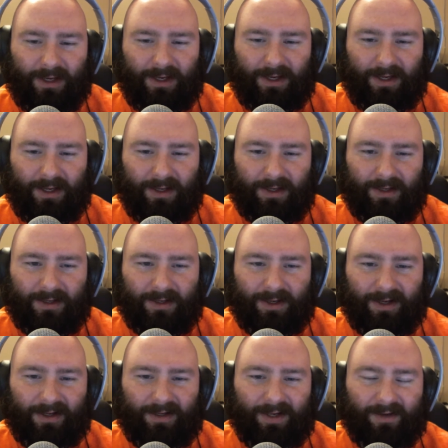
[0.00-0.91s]
and
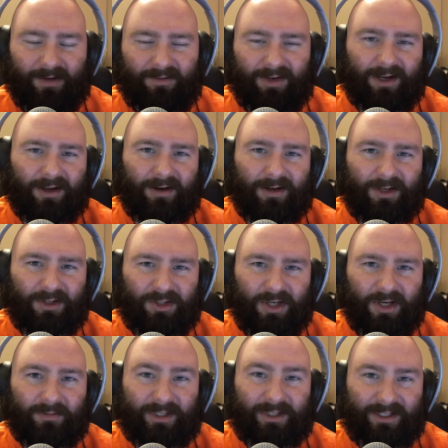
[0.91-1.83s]
I haven't gotten a
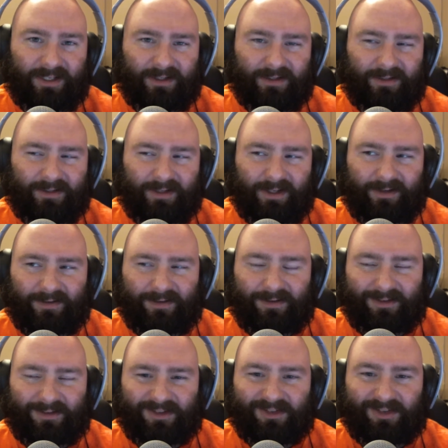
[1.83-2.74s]
job since, and
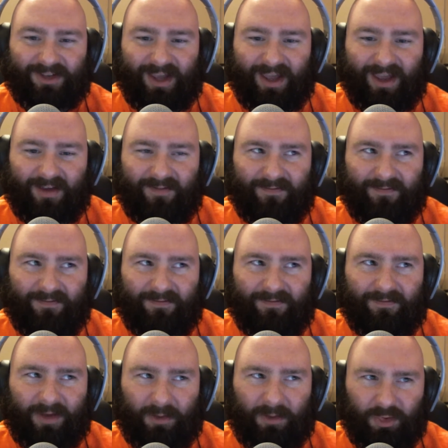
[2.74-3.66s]
since it's
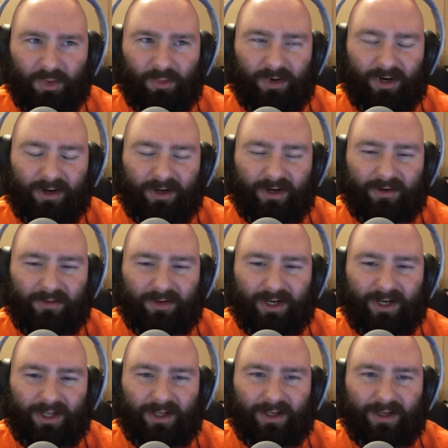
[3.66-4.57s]
February
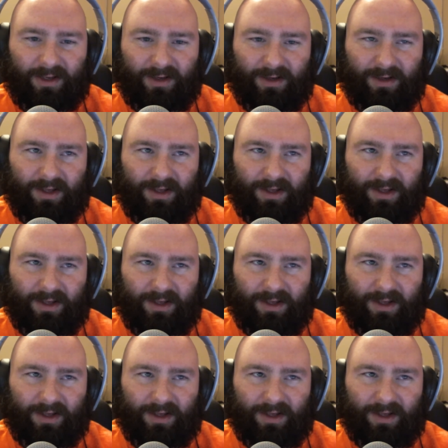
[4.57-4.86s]
already